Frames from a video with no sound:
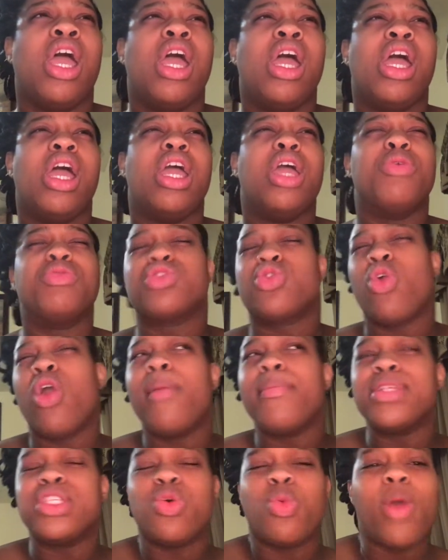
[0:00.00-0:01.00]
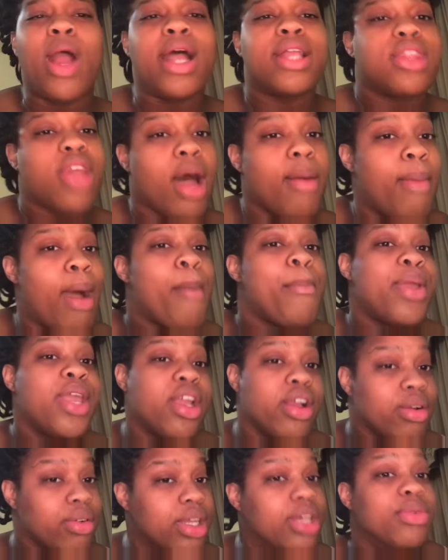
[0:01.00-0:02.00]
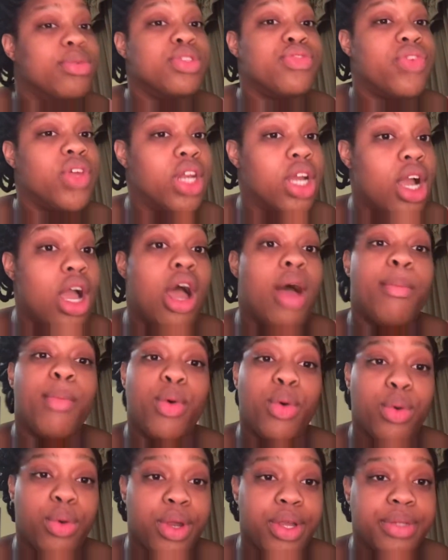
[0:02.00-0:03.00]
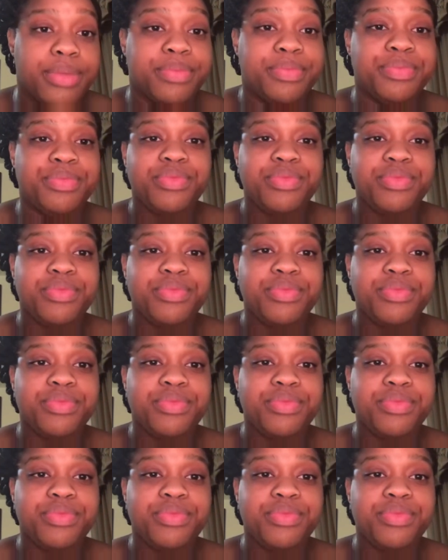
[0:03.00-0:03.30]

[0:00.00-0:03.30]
It was cramping to where I thought my period was finna come on.